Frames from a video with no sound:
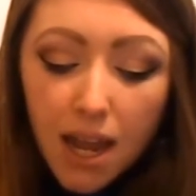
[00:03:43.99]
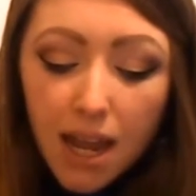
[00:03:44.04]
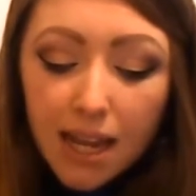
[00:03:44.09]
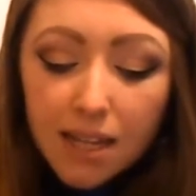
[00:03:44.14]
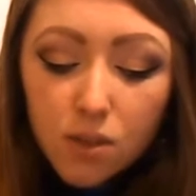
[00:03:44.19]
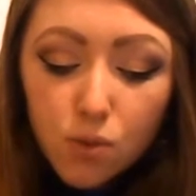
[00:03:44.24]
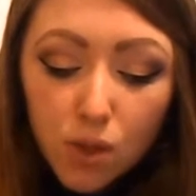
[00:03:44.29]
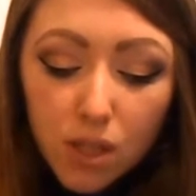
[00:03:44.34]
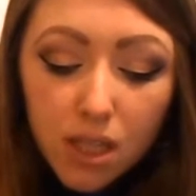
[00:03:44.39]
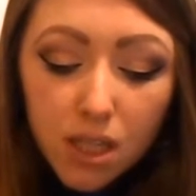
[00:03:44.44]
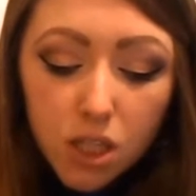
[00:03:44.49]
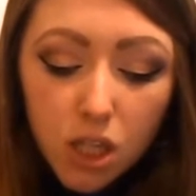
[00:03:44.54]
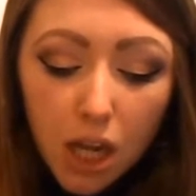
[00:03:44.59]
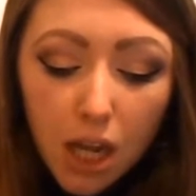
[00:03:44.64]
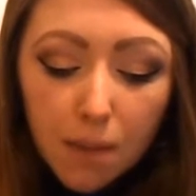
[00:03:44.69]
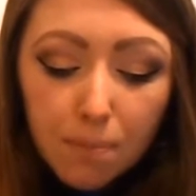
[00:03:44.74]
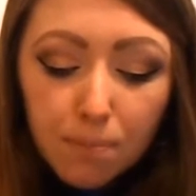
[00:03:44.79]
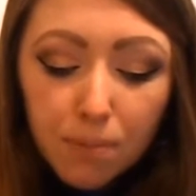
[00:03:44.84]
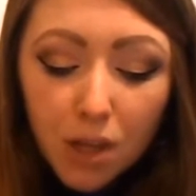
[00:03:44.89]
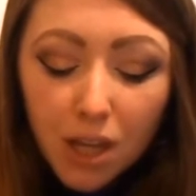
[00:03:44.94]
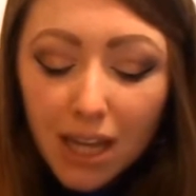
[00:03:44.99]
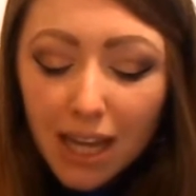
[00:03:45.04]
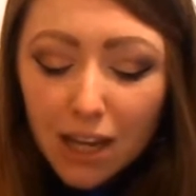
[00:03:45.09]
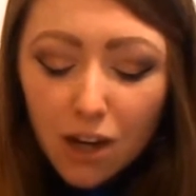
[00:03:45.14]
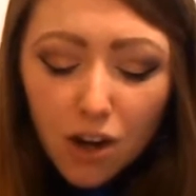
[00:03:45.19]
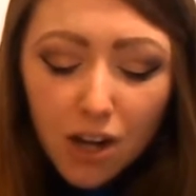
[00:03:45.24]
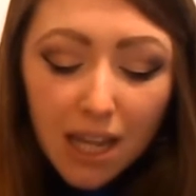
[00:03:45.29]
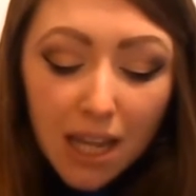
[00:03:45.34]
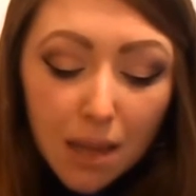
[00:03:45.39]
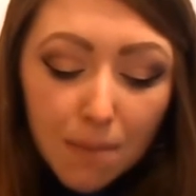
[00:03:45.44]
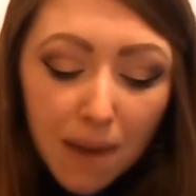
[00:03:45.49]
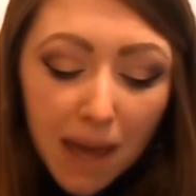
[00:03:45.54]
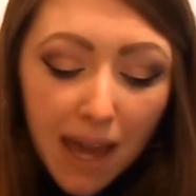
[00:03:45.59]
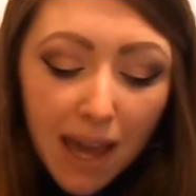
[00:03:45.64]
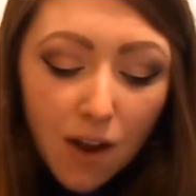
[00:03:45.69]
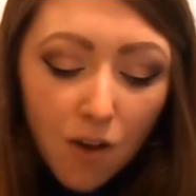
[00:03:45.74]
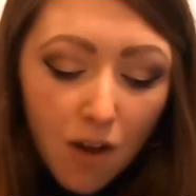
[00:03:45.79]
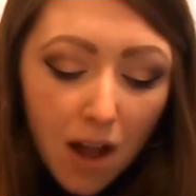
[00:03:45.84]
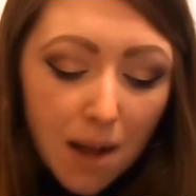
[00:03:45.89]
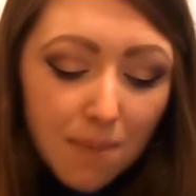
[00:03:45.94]
It's really cheap. You can get on
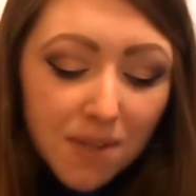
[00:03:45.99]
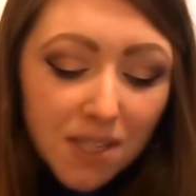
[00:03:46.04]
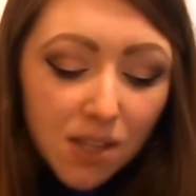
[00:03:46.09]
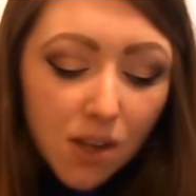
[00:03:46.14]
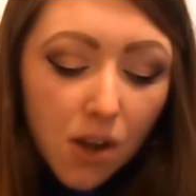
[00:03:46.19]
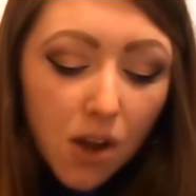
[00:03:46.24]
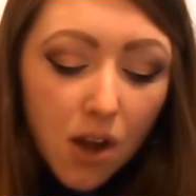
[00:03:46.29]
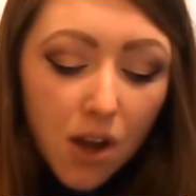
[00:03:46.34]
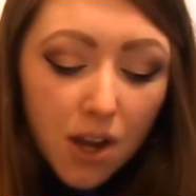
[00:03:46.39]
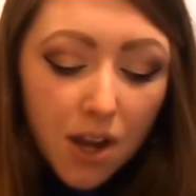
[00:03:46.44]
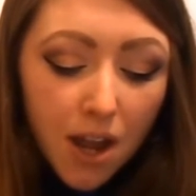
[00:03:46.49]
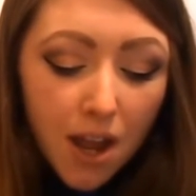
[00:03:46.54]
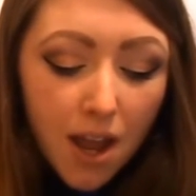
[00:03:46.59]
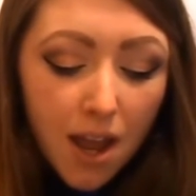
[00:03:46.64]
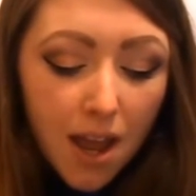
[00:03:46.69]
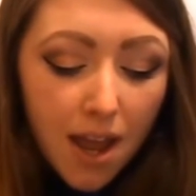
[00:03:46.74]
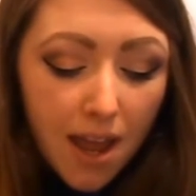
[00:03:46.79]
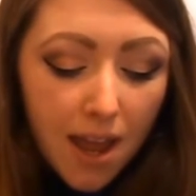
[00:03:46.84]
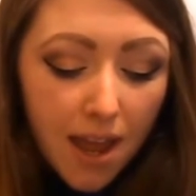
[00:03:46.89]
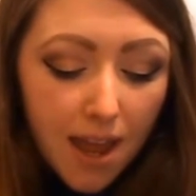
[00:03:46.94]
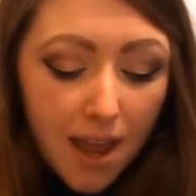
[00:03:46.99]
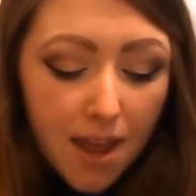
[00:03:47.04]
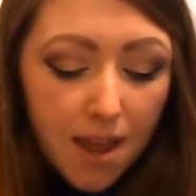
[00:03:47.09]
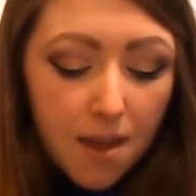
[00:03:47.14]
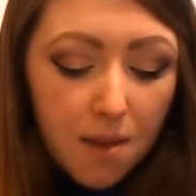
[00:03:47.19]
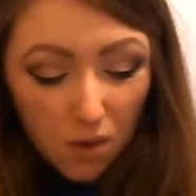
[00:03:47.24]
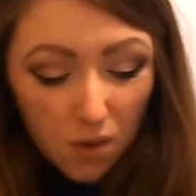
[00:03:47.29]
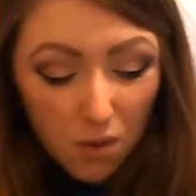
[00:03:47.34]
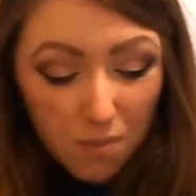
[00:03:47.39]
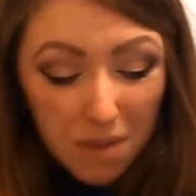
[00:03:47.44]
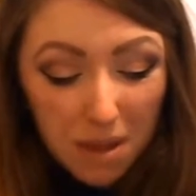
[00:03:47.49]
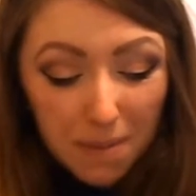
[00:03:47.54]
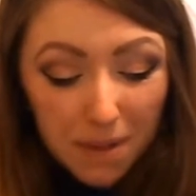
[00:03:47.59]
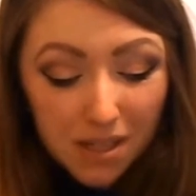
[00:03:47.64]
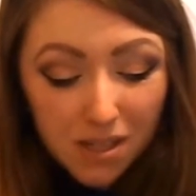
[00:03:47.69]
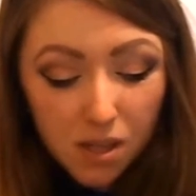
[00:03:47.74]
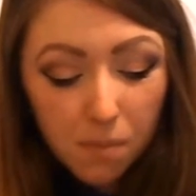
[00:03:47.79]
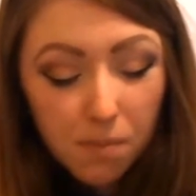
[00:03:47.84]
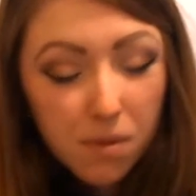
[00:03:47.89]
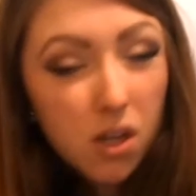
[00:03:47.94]
eBay or Amazon, or maybe
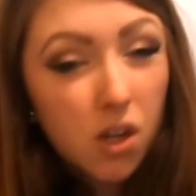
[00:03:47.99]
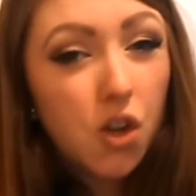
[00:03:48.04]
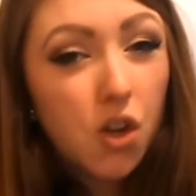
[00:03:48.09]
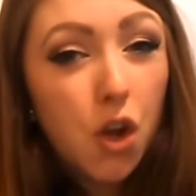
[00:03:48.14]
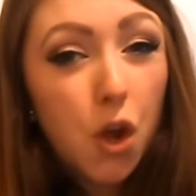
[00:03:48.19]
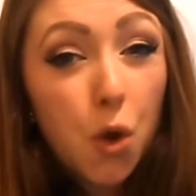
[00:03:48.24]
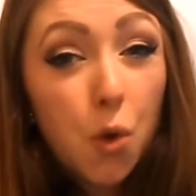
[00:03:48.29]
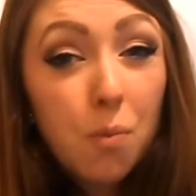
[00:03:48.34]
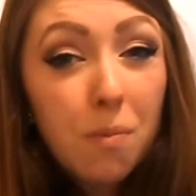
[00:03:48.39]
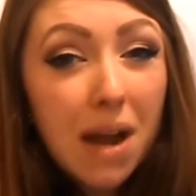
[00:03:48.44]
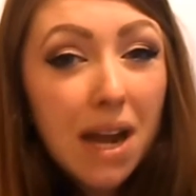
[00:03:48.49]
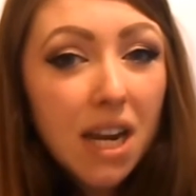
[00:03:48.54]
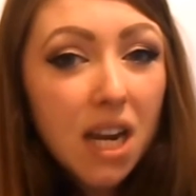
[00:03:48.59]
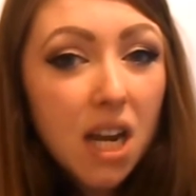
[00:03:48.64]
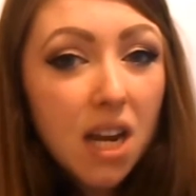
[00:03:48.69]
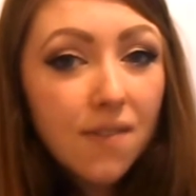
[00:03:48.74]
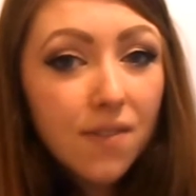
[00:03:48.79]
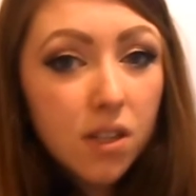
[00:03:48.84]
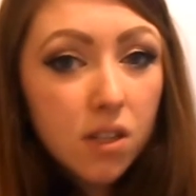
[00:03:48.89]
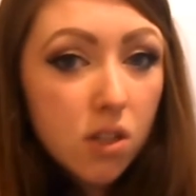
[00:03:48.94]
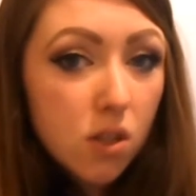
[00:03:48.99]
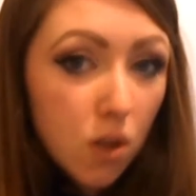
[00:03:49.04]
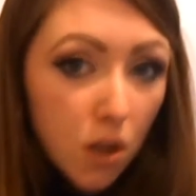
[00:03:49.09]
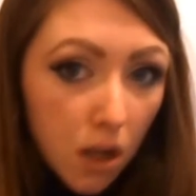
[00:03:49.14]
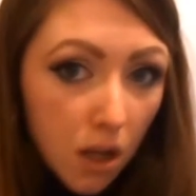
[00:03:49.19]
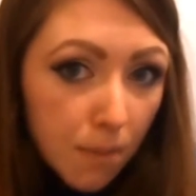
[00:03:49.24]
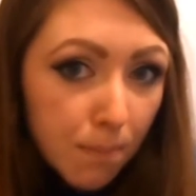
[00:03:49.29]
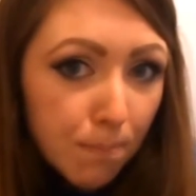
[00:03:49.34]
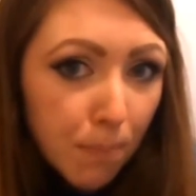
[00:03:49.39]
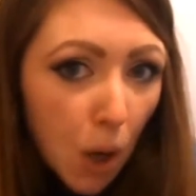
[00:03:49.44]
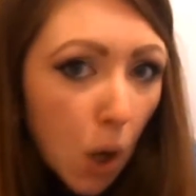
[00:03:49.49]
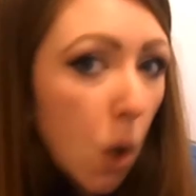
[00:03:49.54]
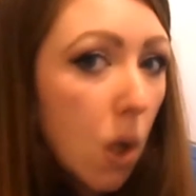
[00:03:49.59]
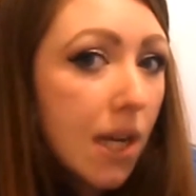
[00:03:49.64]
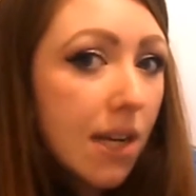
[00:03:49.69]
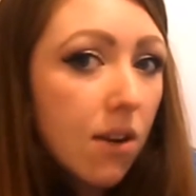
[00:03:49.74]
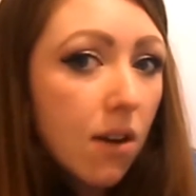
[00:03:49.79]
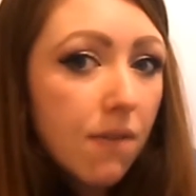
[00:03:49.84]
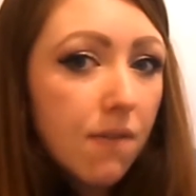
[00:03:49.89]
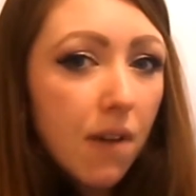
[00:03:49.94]
someone you know might have it, so you could borrow
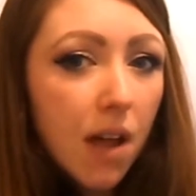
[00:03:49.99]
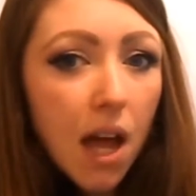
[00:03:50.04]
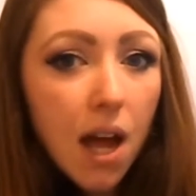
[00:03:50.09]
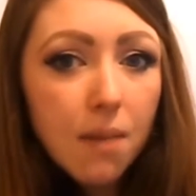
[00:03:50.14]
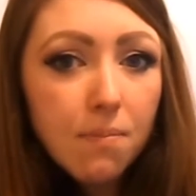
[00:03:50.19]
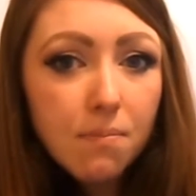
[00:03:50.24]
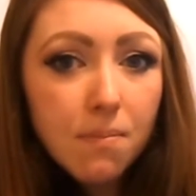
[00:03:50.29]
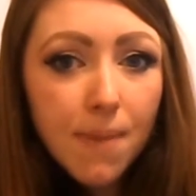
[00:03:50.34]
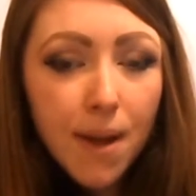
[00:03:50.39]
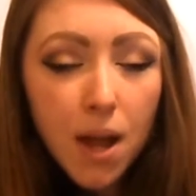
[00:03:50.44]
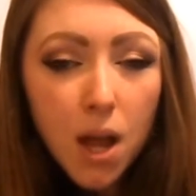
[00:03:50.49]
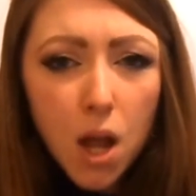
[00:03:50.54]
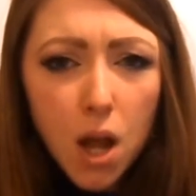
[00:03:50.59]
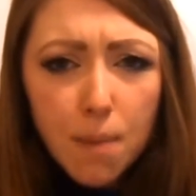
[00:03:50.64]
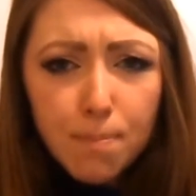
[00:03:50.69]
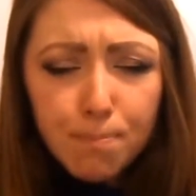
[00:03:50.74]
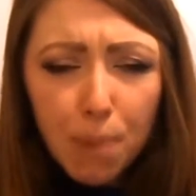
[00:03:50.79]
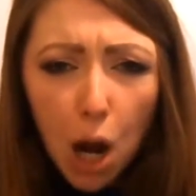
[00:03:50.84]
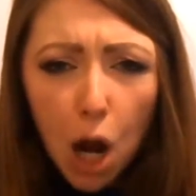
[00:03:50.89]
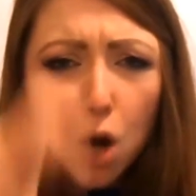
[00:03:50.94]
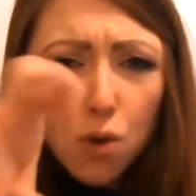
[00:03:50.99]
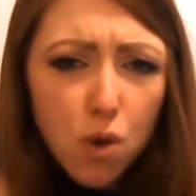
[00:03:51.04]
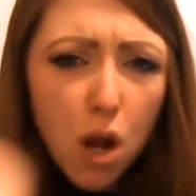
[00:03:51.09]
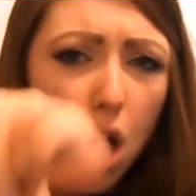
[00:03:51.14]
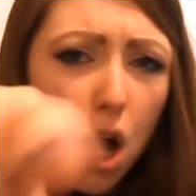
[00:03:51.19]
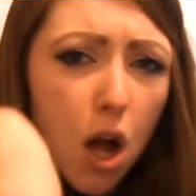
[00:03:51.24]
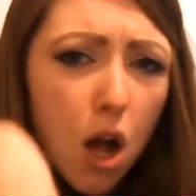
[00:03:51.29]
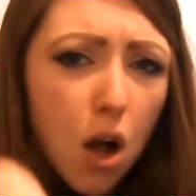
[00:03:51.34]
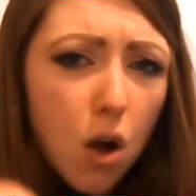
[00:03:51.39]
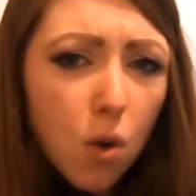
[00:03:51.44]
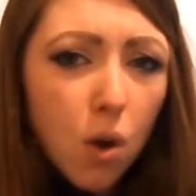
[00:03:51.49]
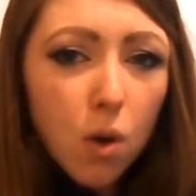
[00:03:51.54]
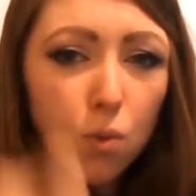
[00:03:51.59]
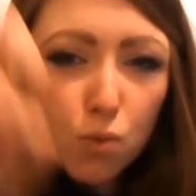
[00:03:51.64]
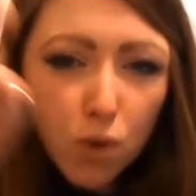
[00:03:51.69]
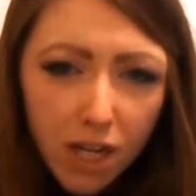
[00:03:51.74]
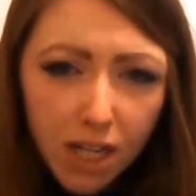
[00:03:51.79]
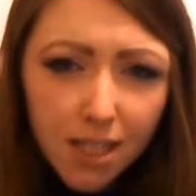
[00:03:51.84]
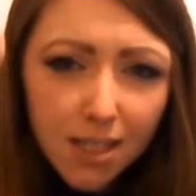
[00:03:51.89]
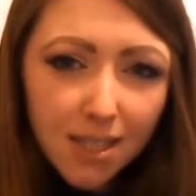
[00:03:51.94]
it on that. Borrow,
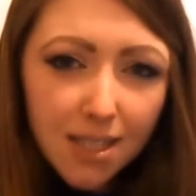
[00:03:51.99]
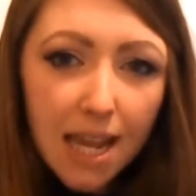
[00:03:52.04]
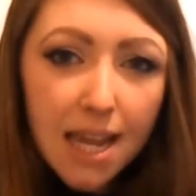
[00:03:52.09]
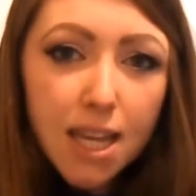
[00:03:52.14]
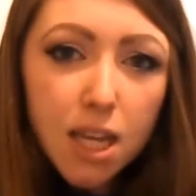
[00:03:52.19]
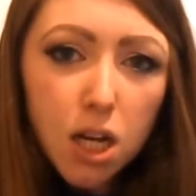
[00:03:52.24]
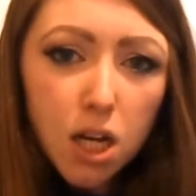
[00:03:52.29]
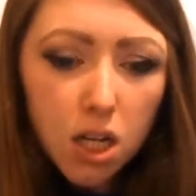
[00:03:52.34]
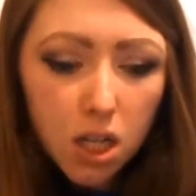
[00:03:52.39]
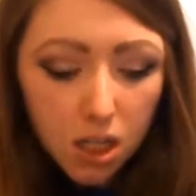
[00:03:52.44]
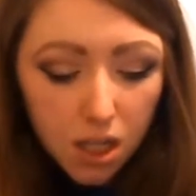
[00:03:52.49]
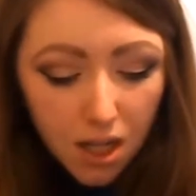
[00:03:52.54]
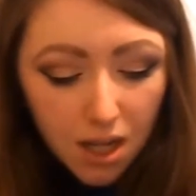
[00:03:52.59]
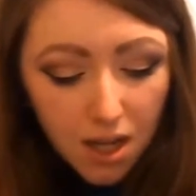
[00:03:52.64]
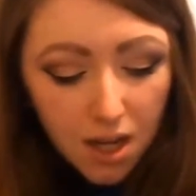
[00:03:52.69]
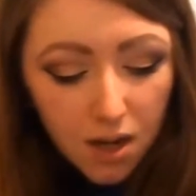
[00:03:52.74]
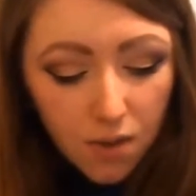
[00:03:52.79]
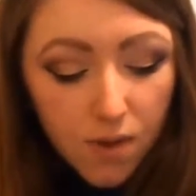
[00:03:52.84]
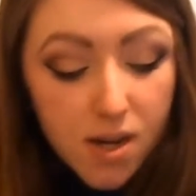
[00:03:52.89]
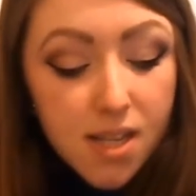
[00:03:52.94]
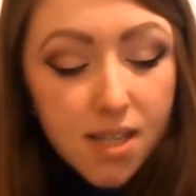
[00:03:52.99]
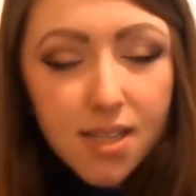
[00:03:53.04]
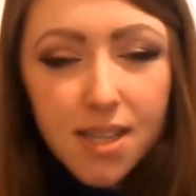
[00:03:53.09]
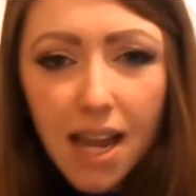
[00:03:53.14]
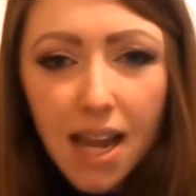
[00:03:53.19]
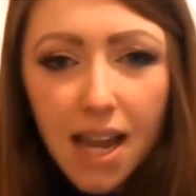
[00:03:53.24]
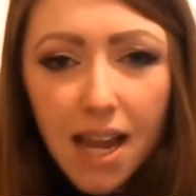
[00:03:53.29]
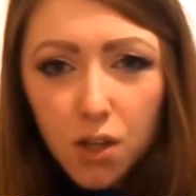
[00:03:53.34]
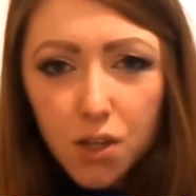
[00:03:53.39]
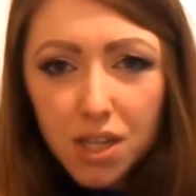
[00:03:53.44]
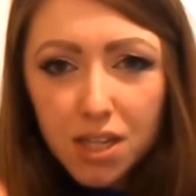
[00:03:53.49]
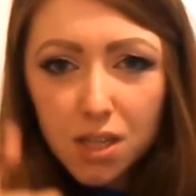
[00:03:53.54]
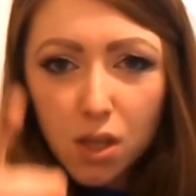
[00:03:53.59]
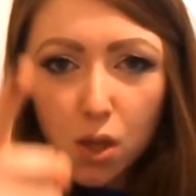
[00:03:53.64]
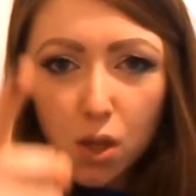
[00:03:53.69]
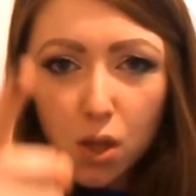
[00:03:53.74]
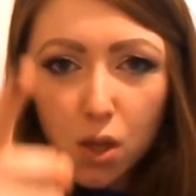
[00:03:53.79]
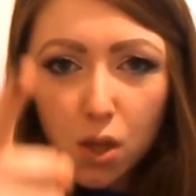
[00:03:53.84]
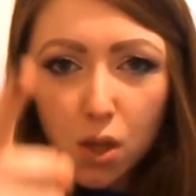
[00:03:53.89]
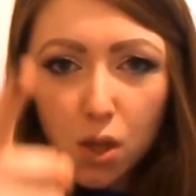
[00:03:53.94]
recycle this
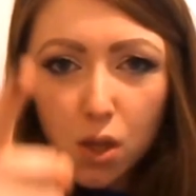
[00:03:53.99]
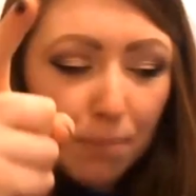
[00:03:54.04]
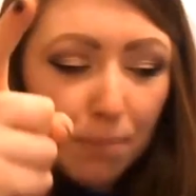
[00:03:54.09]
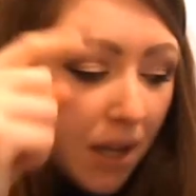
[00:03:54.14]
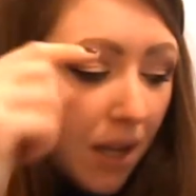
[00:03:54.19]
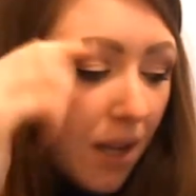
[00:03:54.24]
crap.